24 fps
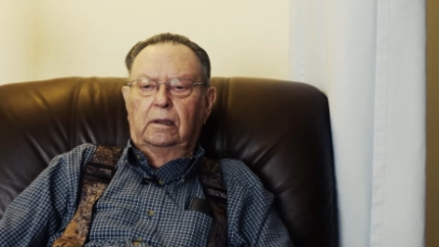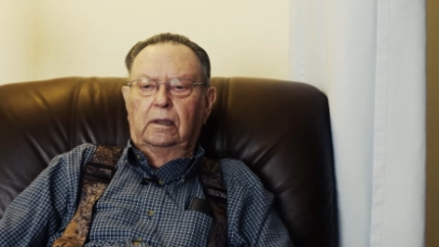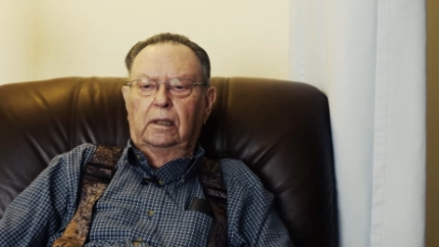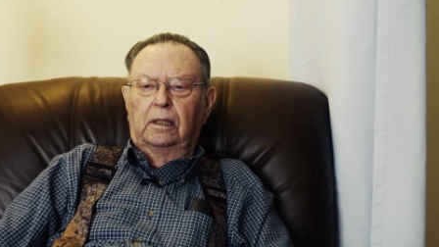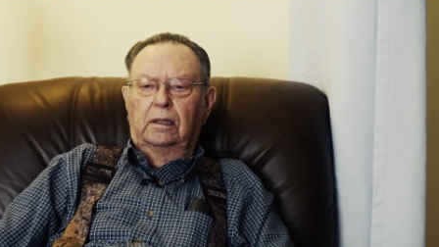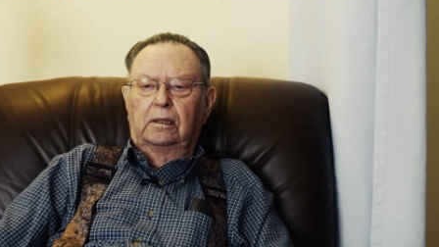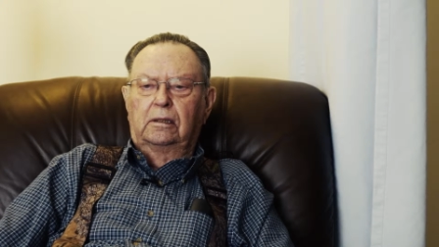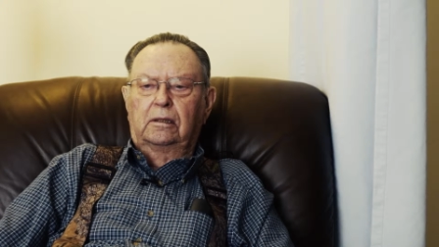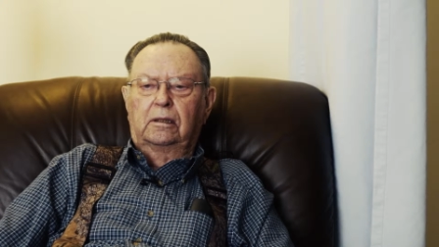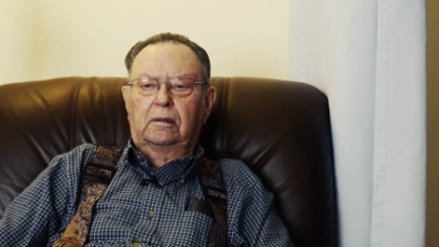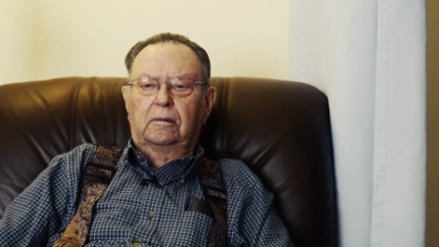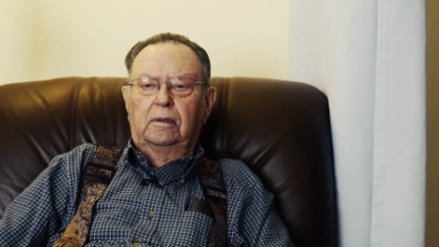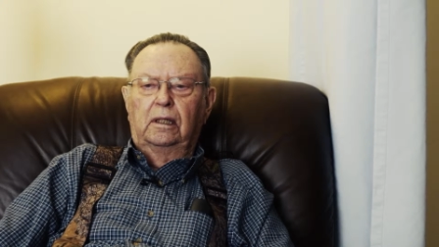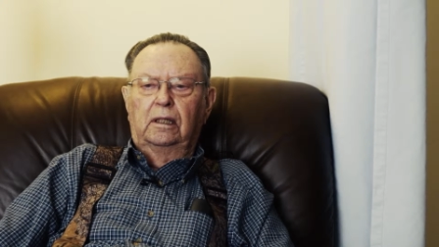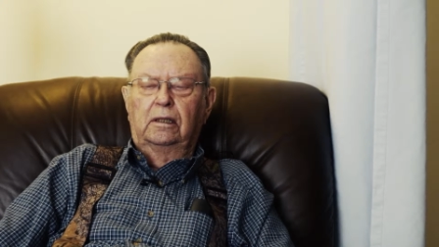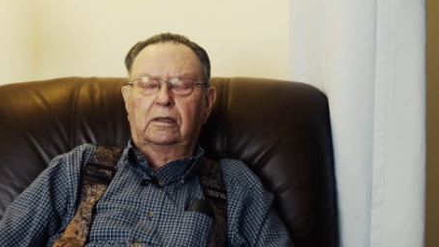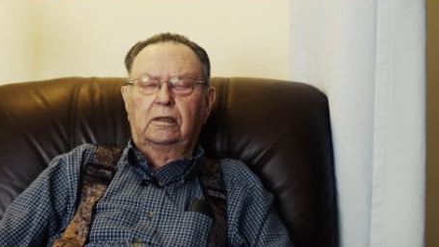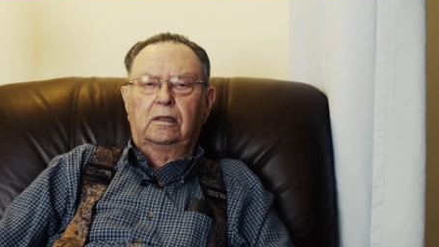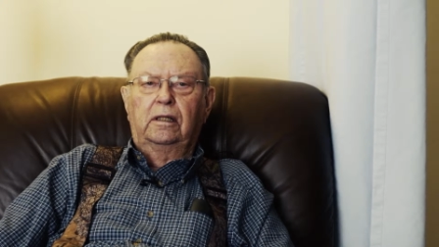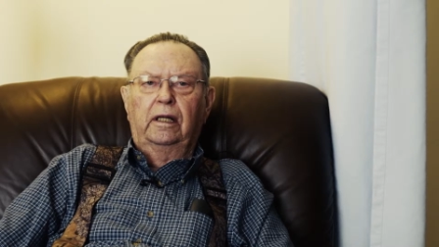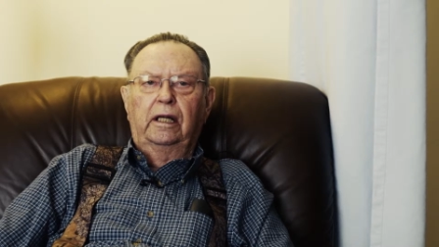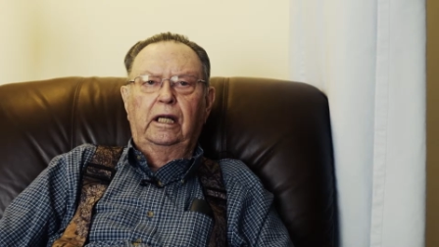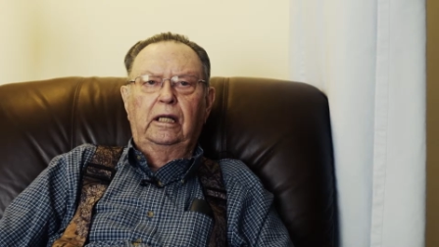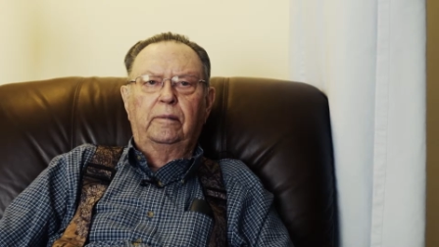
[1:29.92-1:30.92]
let's,
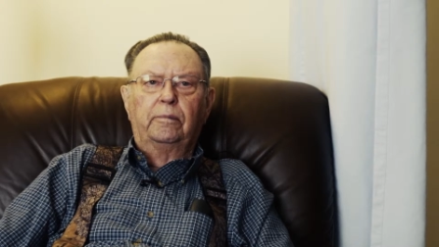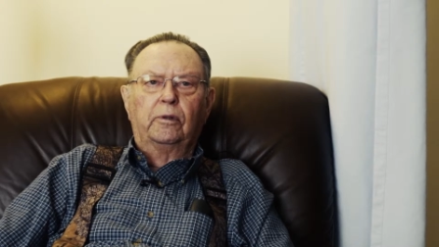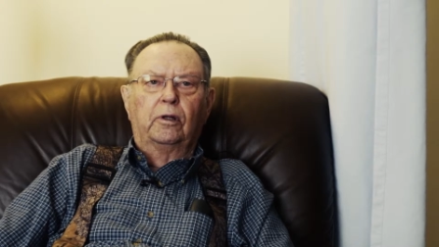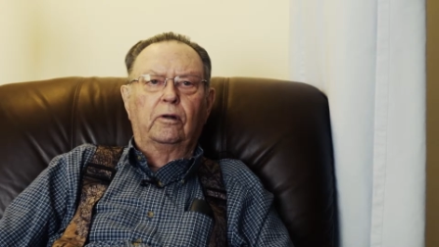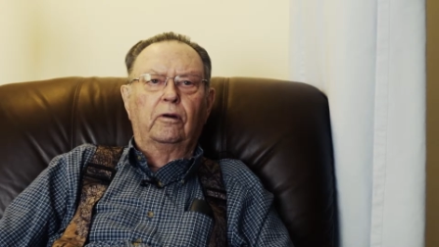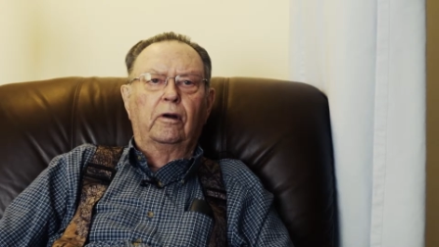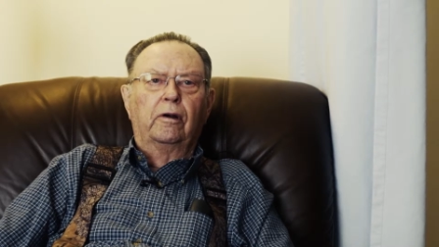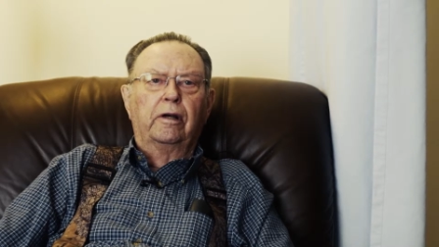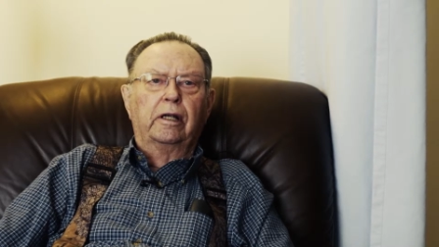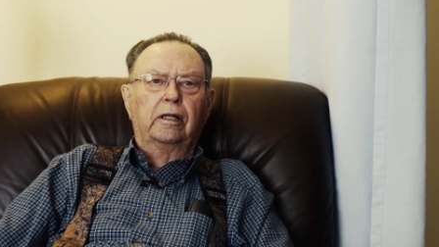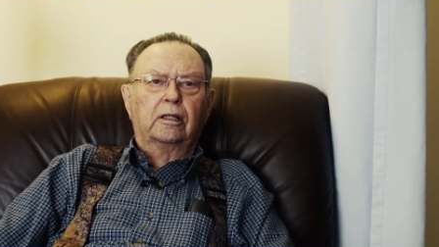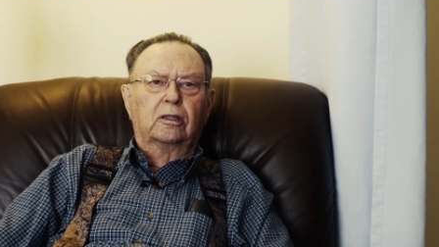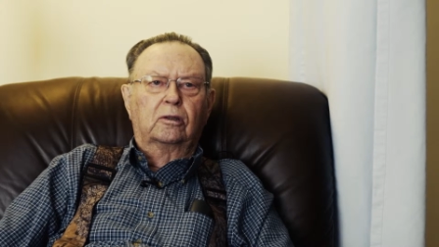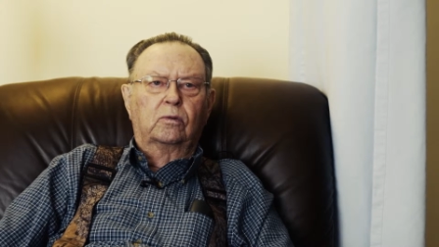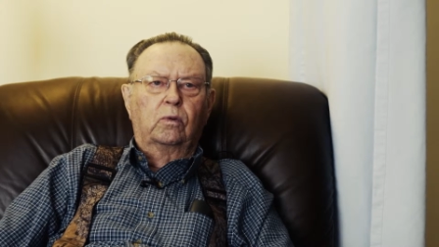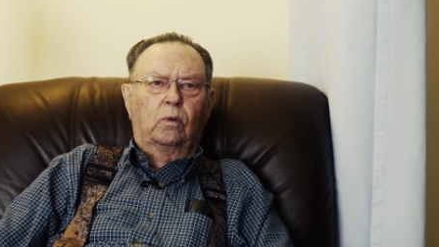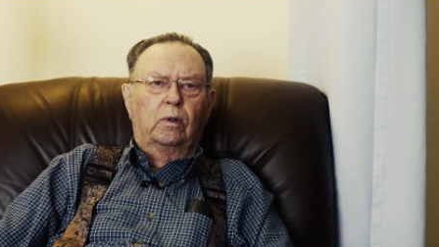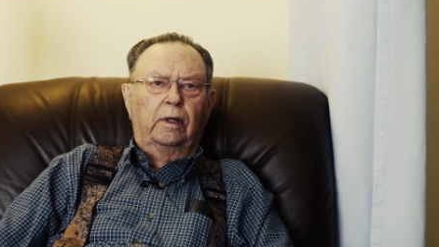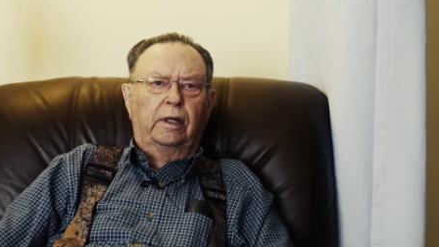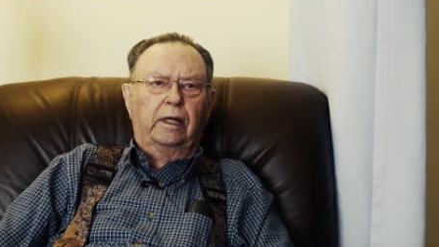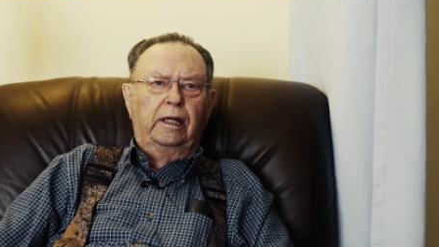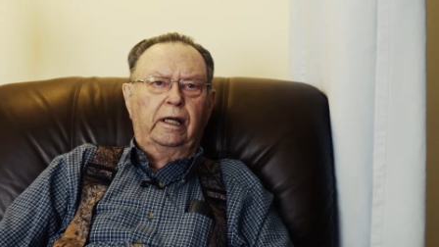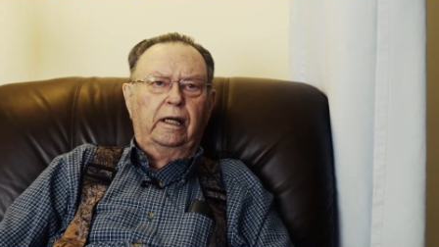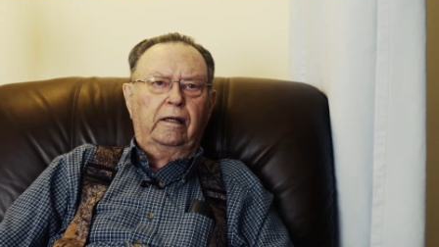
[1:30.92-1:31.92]
let's let him earn his
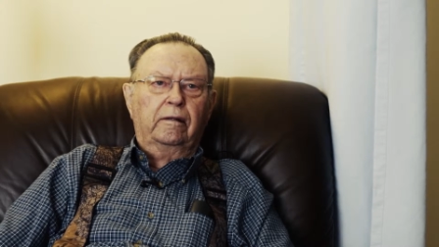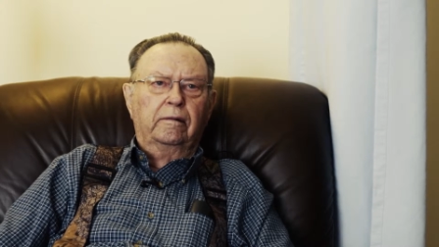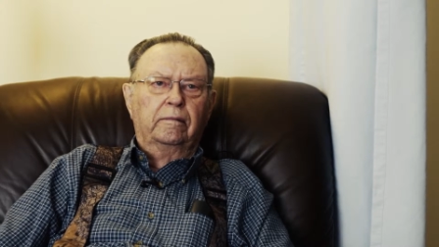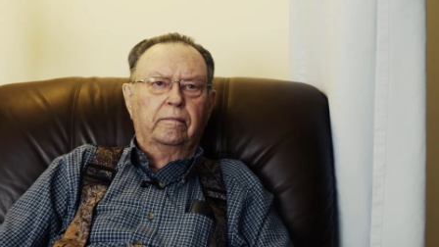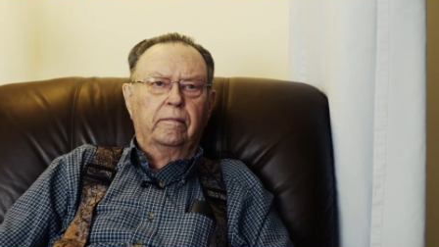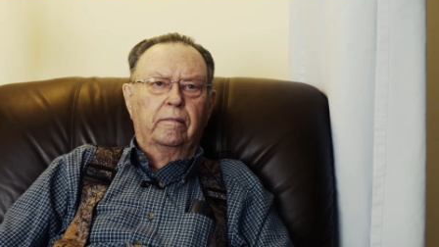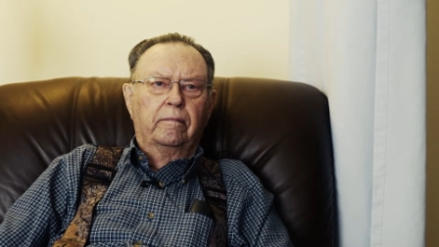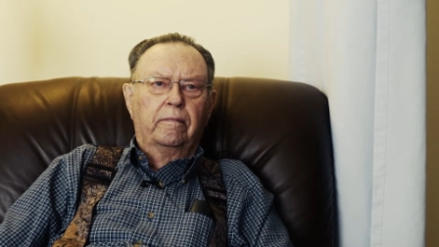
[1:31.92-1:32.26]
way